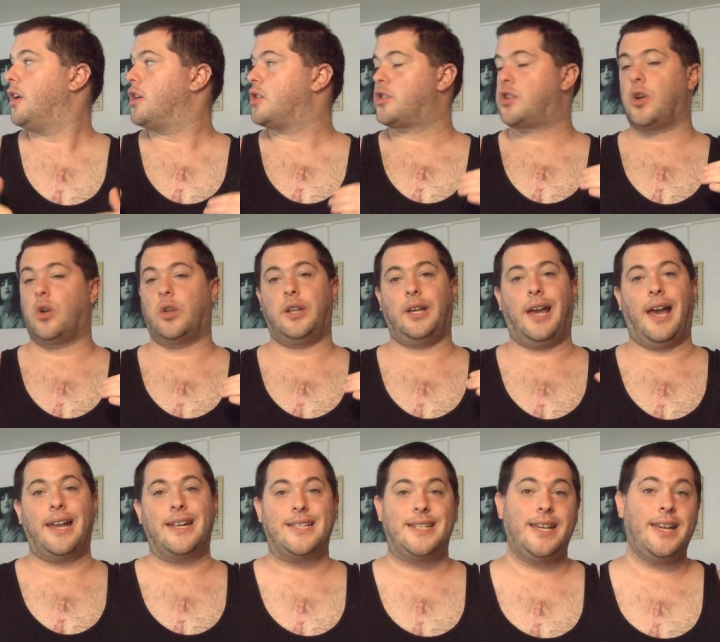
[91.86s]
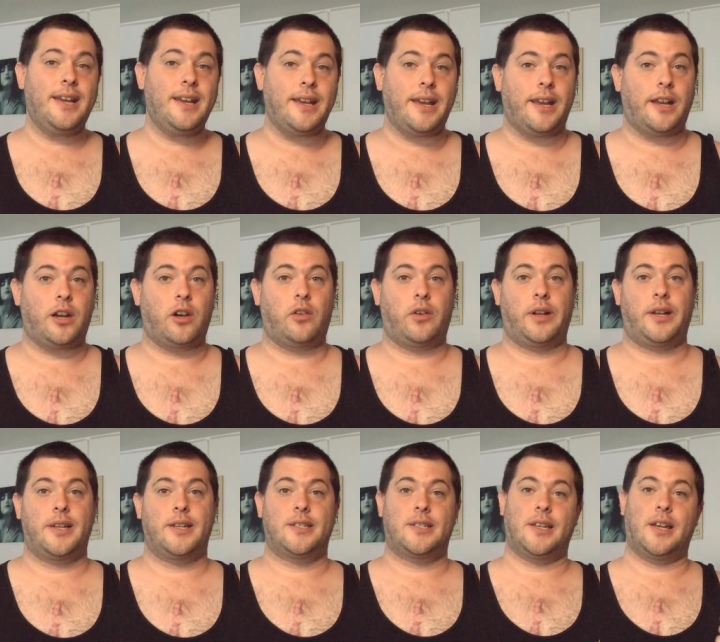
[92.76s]
So the idea here
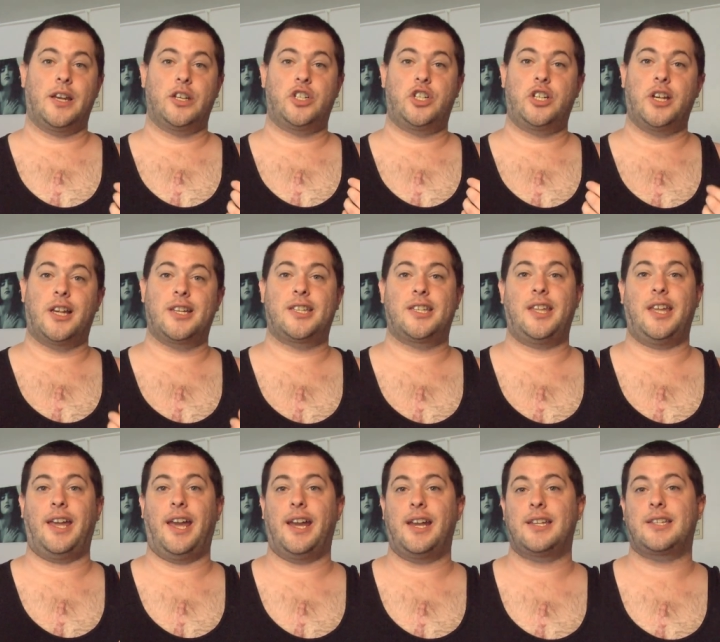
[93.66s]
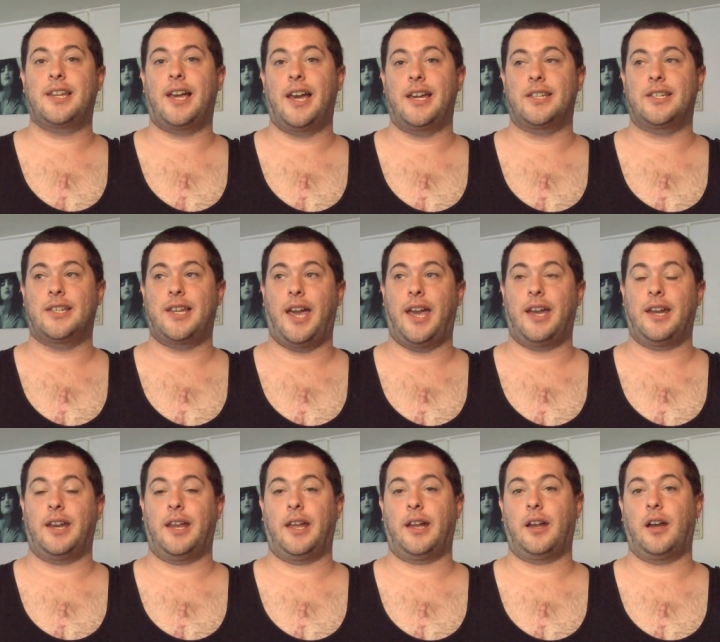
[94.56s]
is adjust the
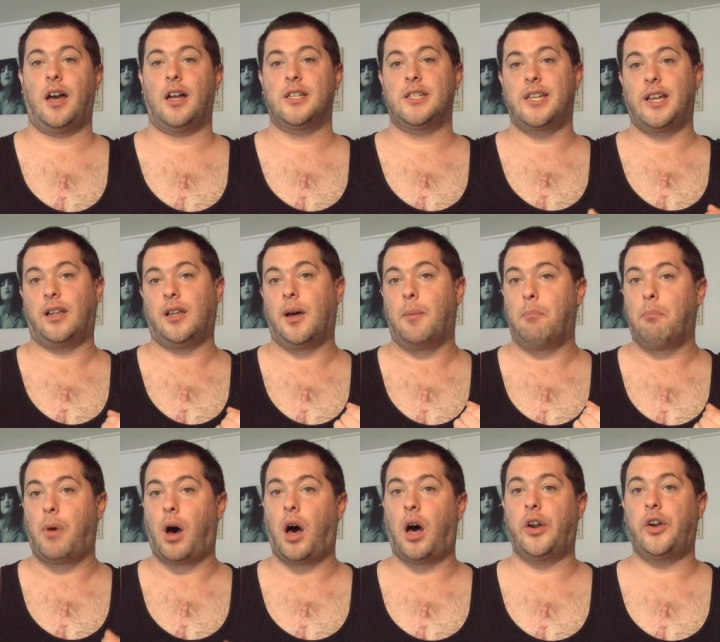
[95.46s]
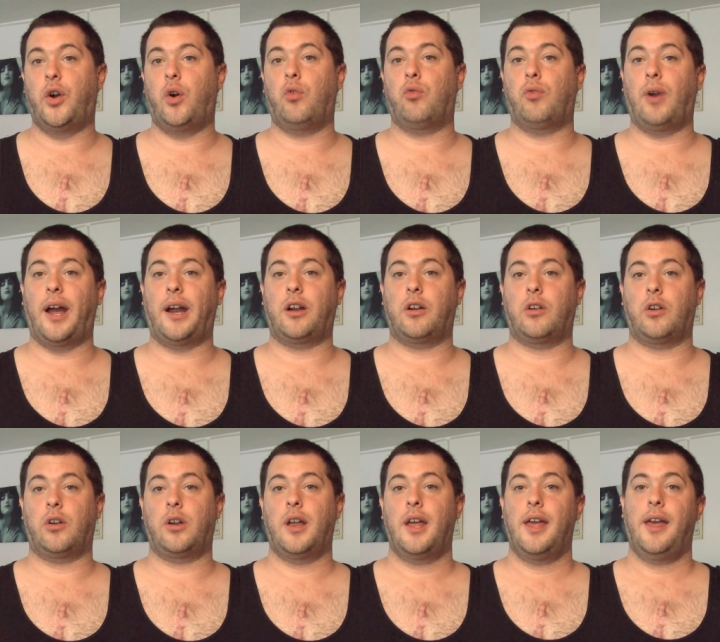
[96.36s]
anti-skating until a mono
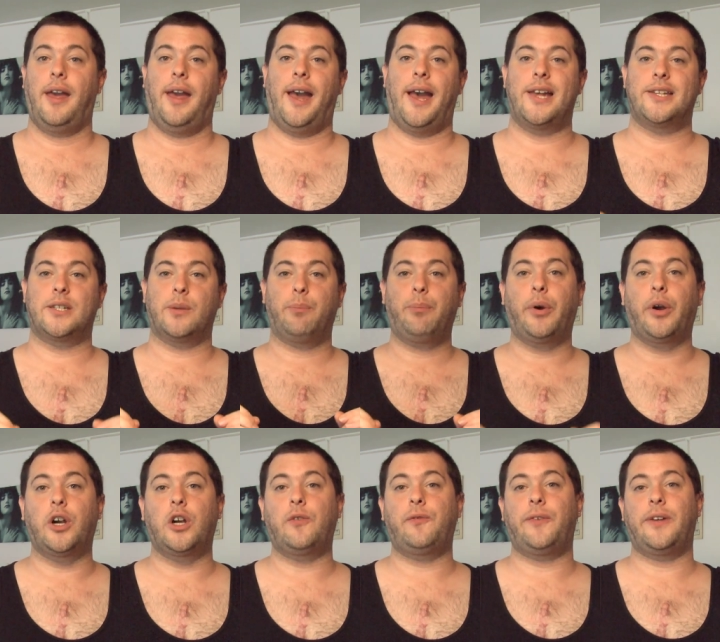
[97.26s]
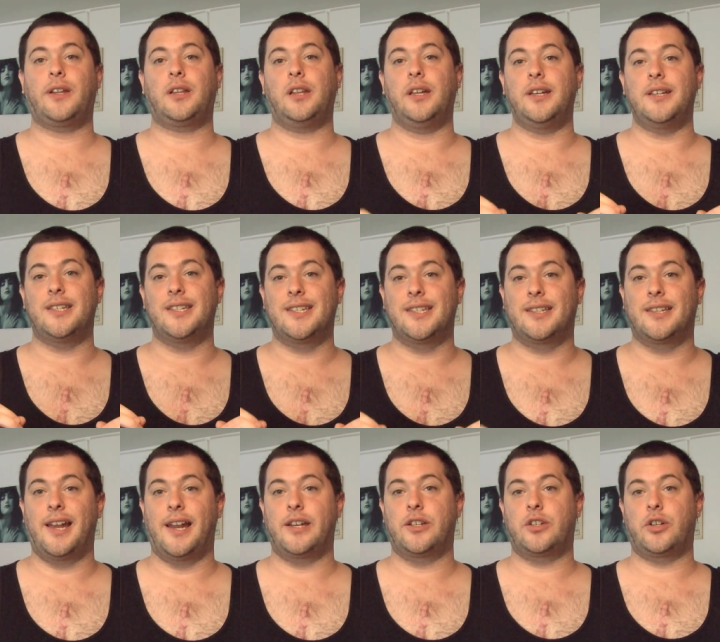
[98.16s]
record has a perfectly
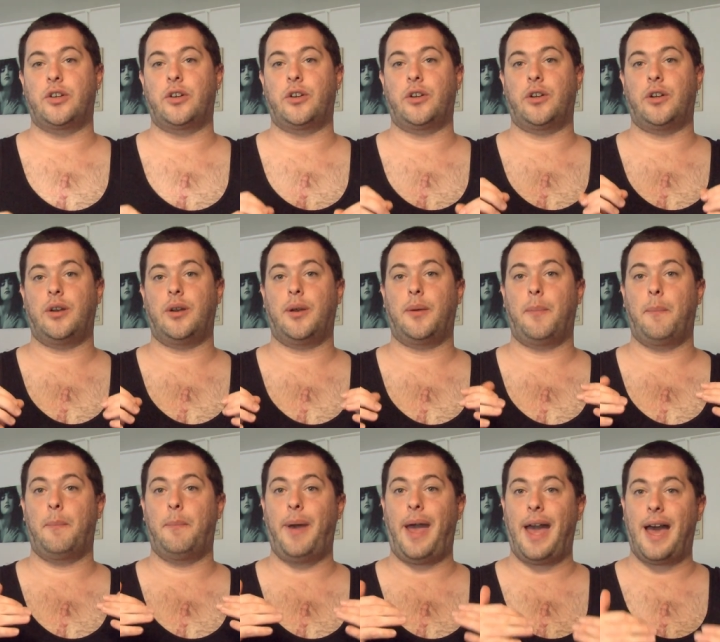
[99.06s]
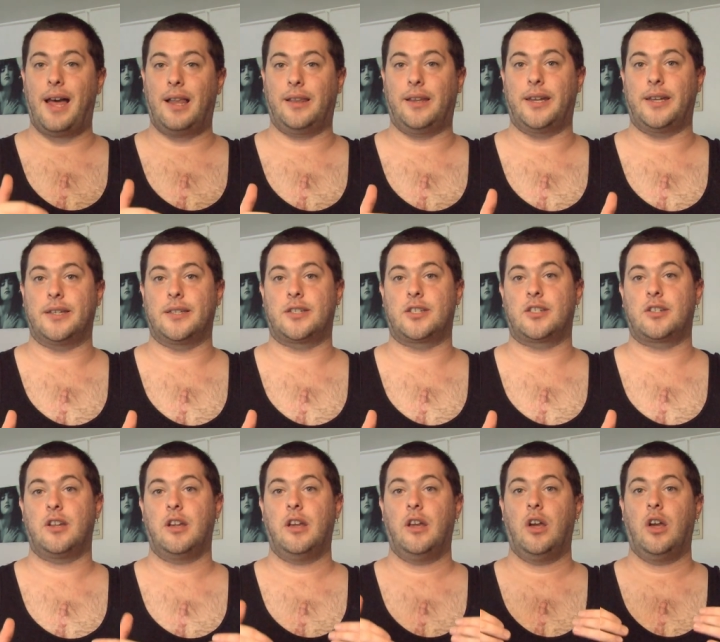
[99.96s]
centered
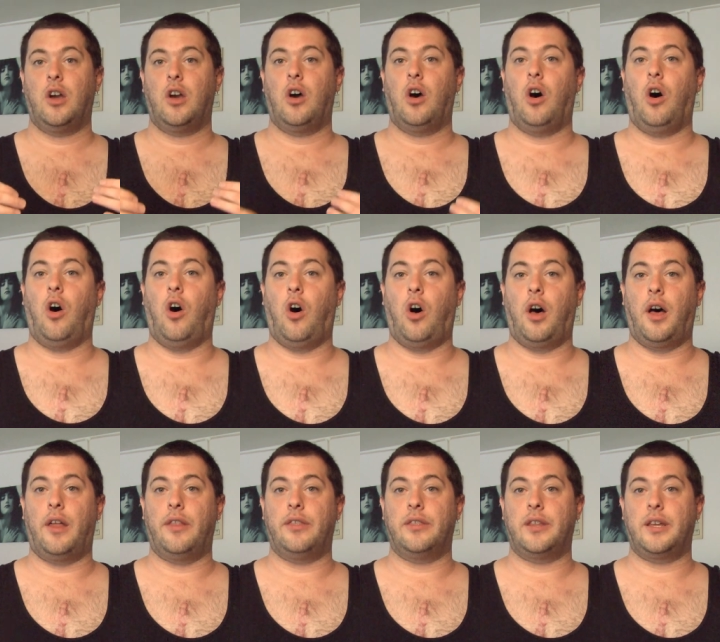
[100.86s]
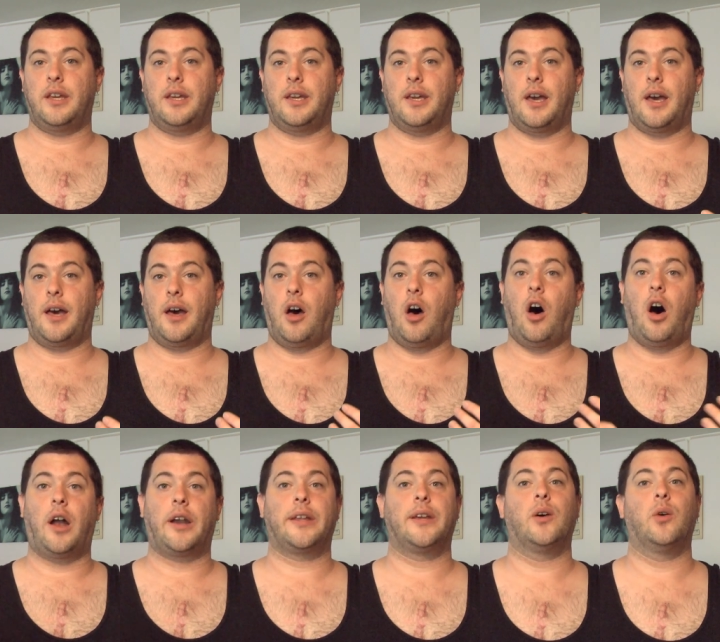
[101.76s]
balance on the uh,
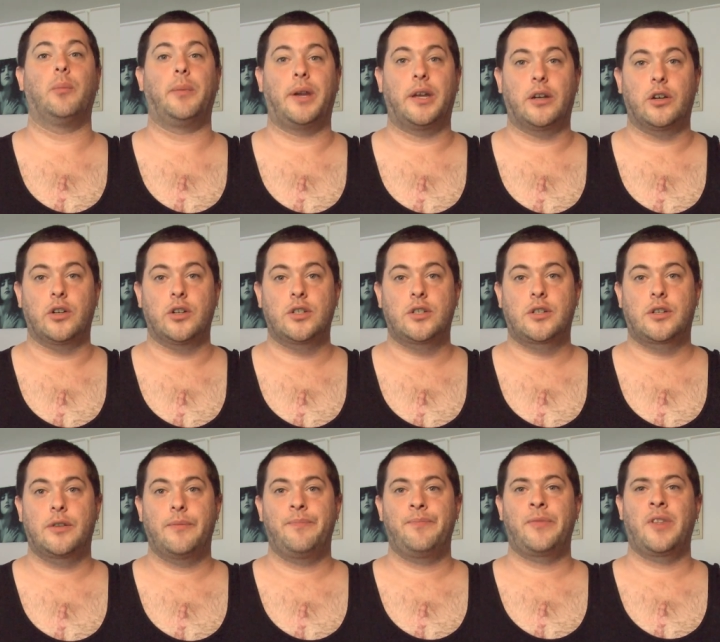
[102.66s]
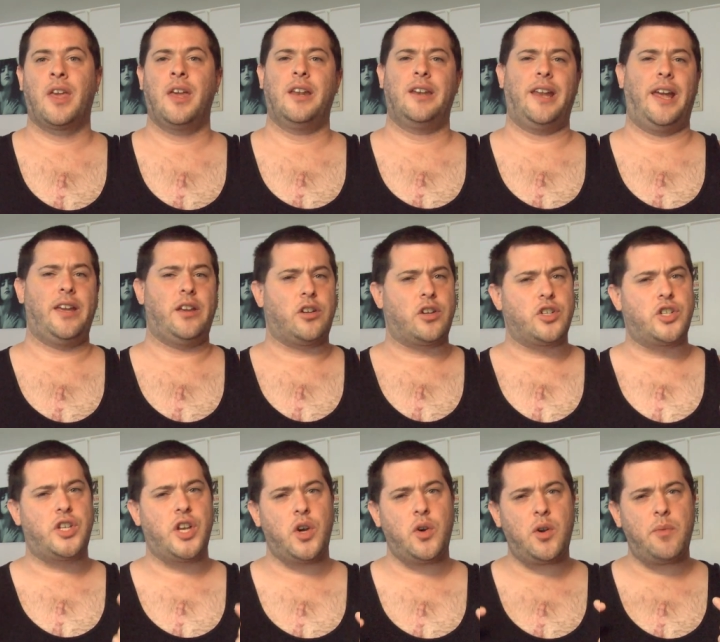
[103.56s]
audio meters. Now you could
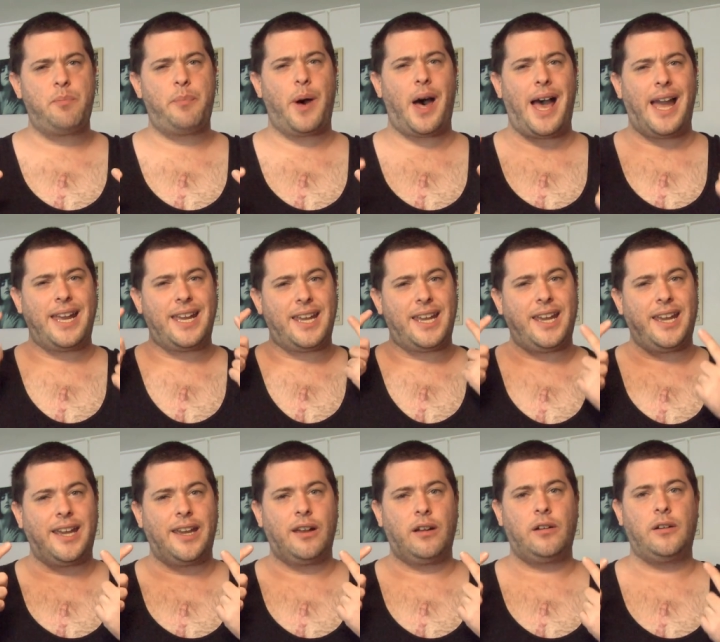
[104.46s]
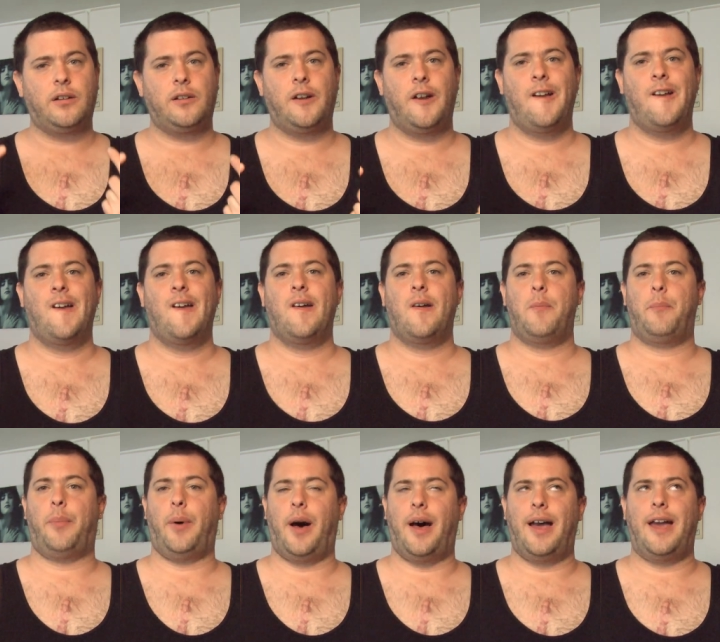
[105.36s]
do it by ear,
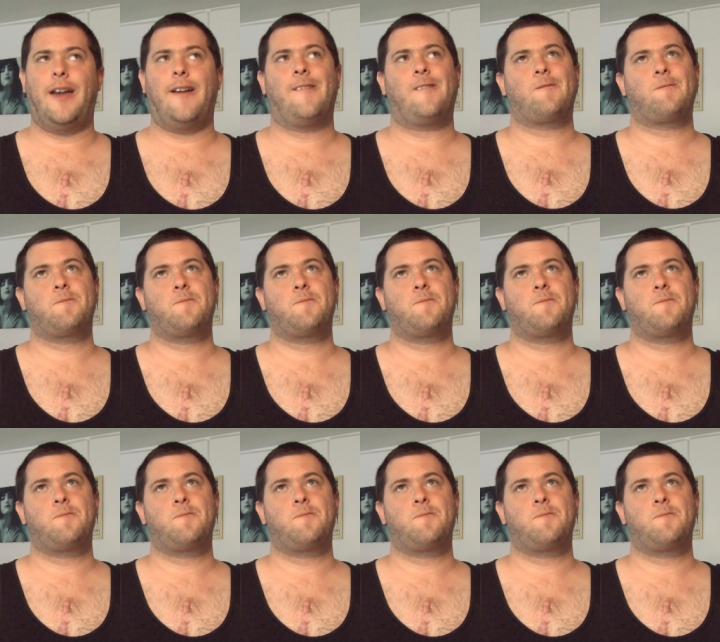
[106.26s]
but